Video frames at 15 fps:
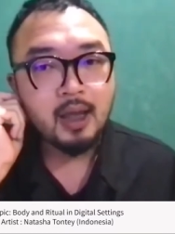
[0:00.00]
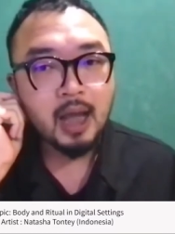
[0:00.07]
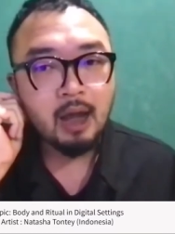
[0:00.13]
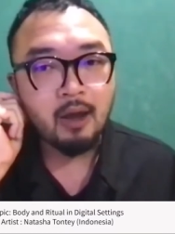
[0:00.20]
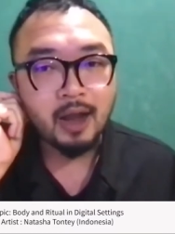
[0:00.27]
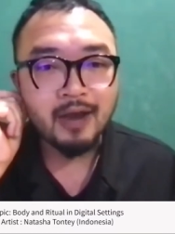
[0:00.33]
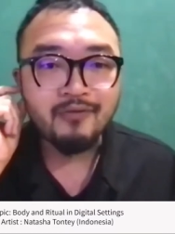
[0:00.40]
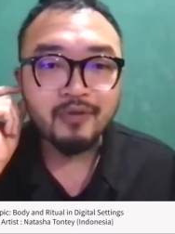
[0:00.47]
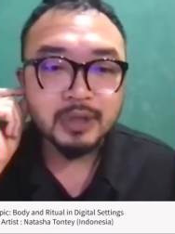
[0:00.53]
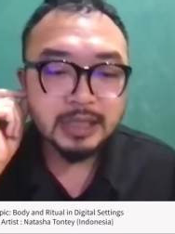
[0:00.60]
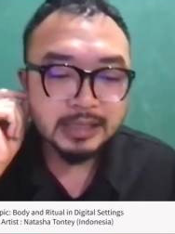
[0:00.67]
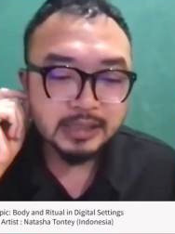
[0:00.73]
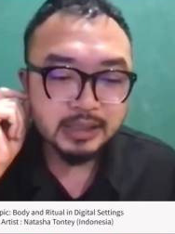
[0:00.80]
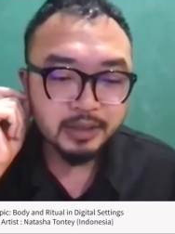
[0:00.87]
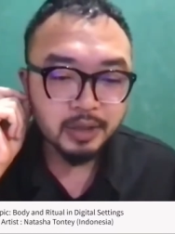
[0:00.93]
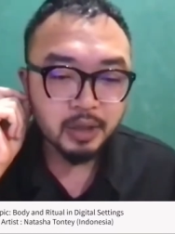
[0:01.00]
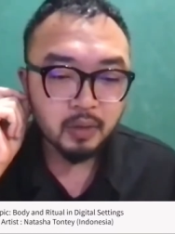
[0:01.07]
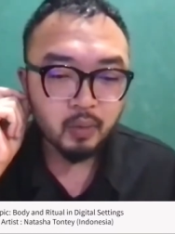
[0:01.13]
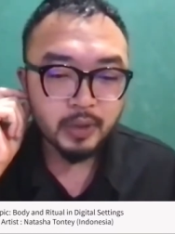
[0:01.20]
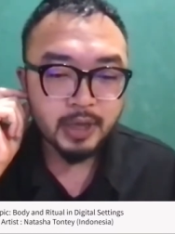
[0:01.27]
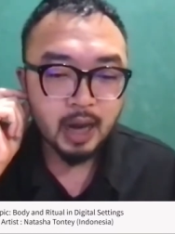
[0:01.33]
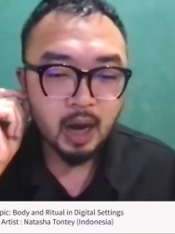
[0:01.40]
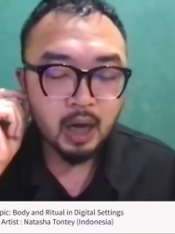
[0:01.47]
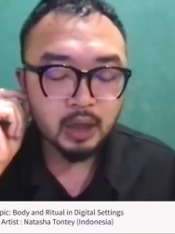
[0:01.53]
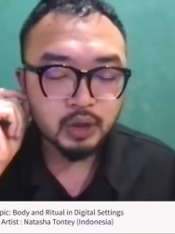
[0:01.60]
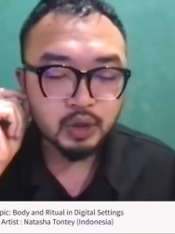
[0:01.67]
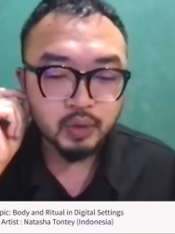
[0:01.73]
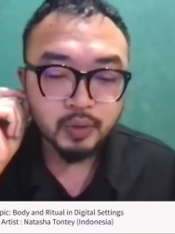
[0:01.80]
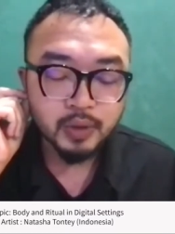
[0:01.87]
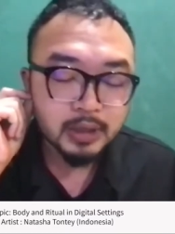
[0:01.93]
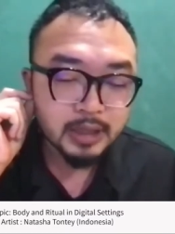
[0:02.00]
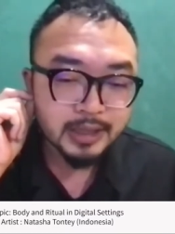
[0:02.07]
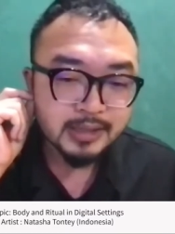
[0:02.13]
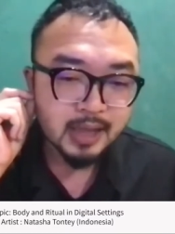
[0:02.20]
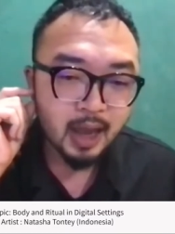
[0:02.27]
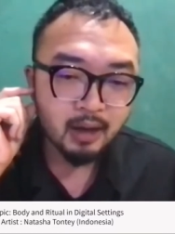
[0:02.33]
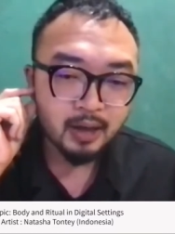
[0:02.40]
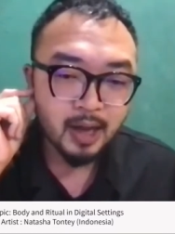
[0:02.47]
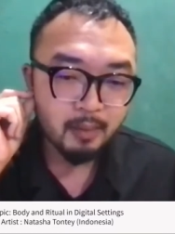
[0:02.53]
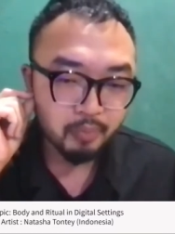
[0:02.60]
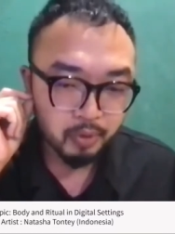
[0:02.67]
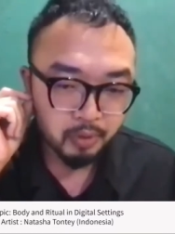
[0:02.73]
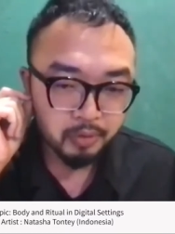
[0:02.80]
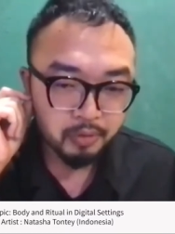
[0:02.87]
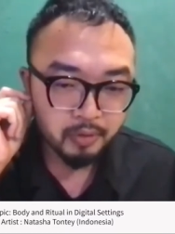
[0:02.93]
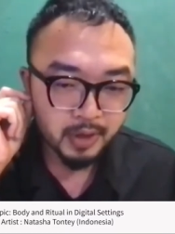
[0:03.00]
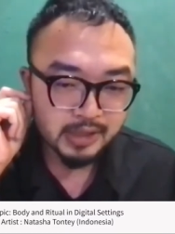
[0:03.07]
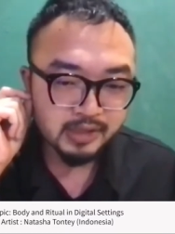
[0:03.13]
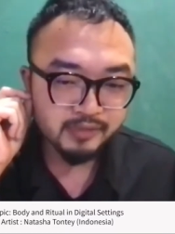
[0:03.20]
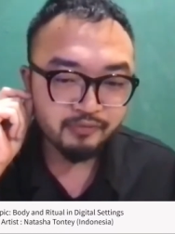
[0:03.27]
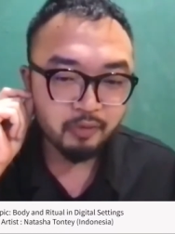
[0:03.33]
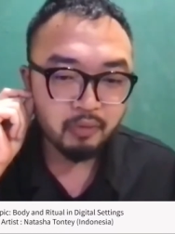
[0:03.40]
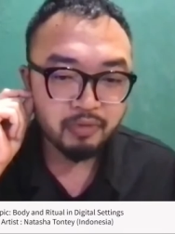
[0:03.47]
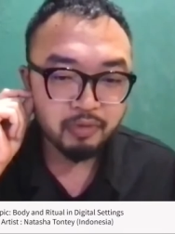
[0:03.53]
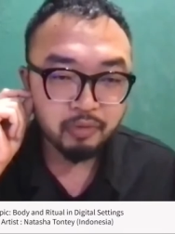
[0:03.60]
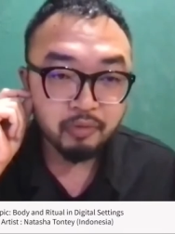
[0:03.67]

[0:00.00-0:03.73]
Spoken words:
However, this year we are doing these online programs for